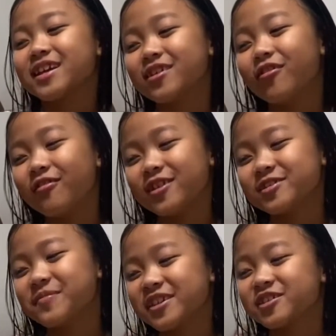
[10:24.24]
he
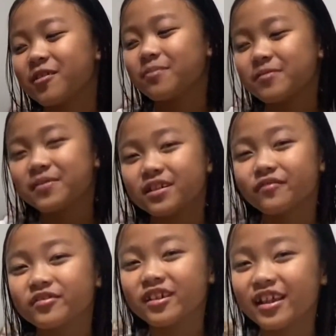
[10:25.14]
always messed up a bit
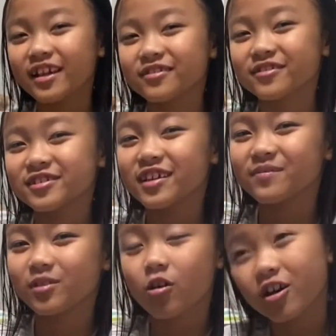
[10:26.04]
of the letters
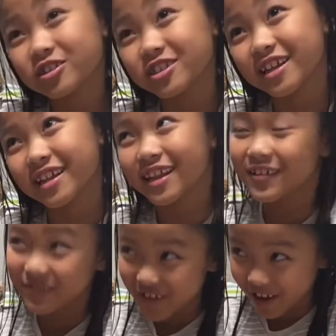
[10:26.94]
of the consonant
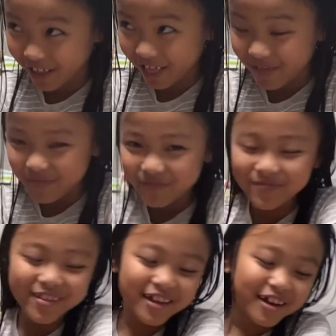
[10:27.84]
and vowel.
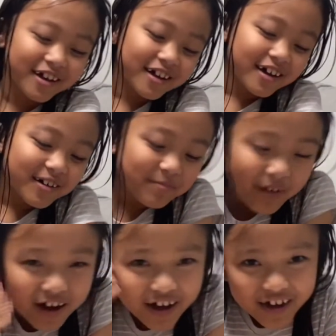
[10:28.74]

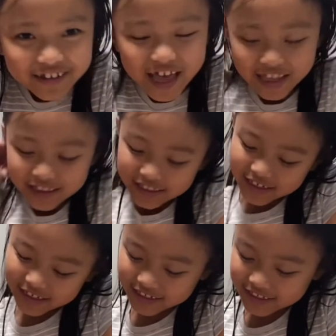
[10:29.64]
But at
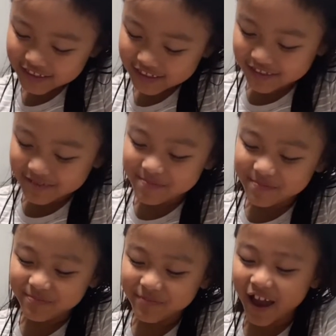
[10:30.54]
least
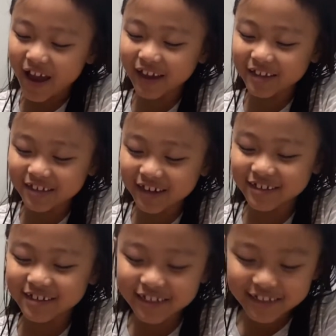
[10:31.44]
I get to
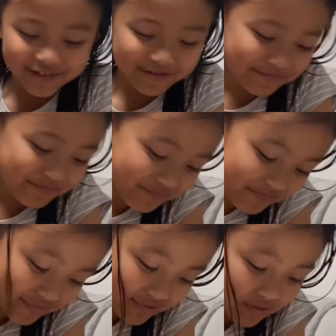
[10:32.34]
continue.
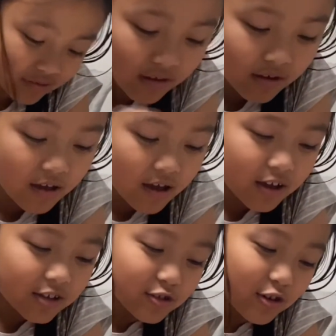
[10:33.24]

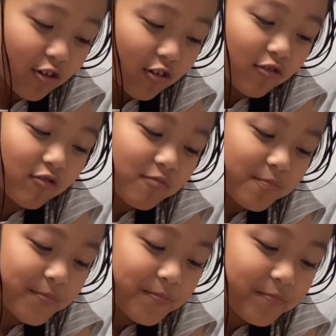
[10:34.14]
So
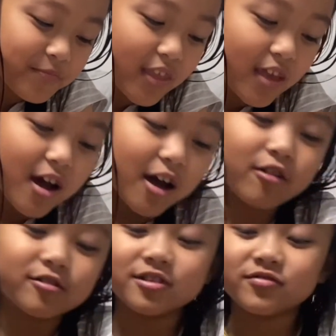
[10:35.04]
I
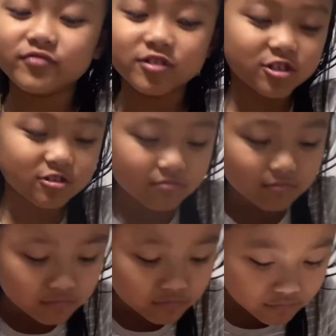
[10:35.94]
got this fidget.
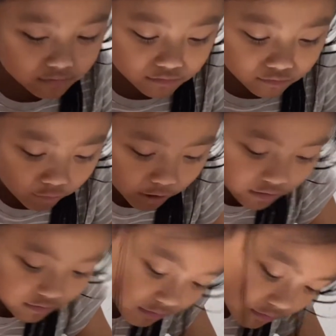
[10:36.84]
What?